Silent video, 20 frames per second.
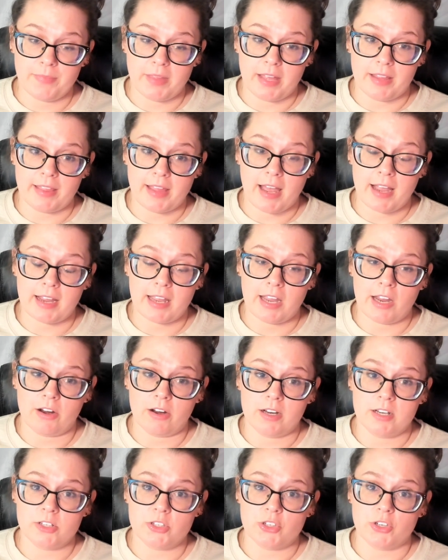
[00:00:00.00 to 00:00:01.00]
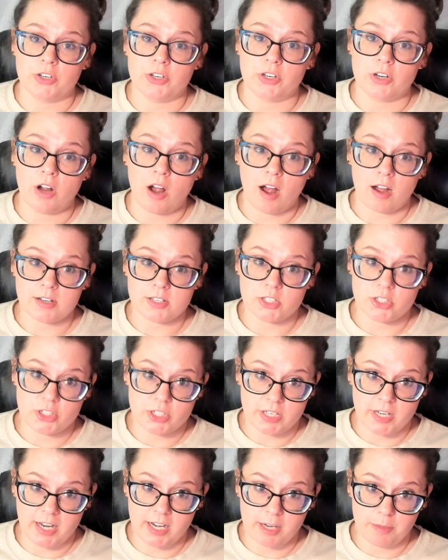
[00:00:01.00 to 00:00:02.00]
and that carries your
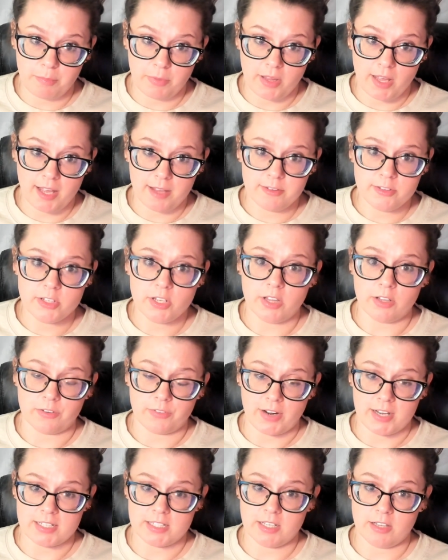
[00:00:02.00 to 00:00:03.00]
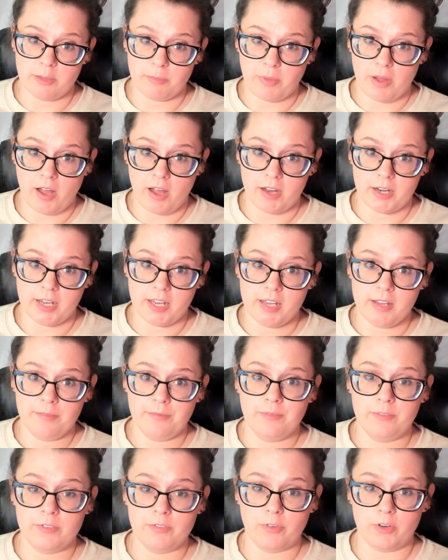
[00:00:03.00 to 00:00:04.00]
oxygenated blood to the rest of the body
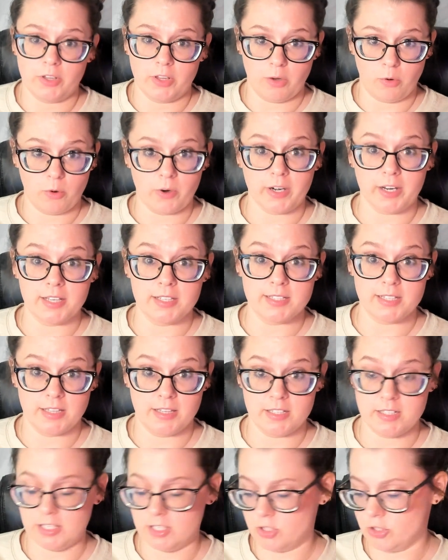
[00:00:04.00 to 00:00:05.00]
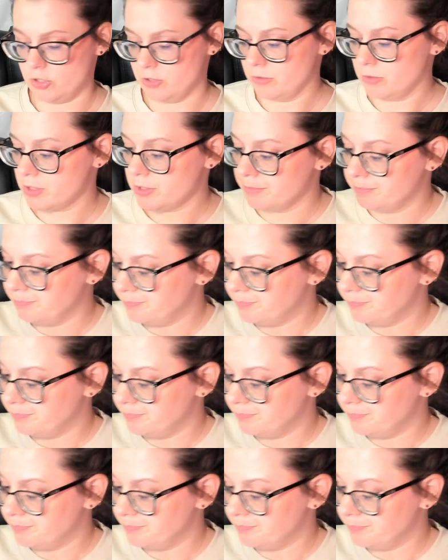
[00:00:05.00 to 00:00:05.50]
for the organs and the tissues.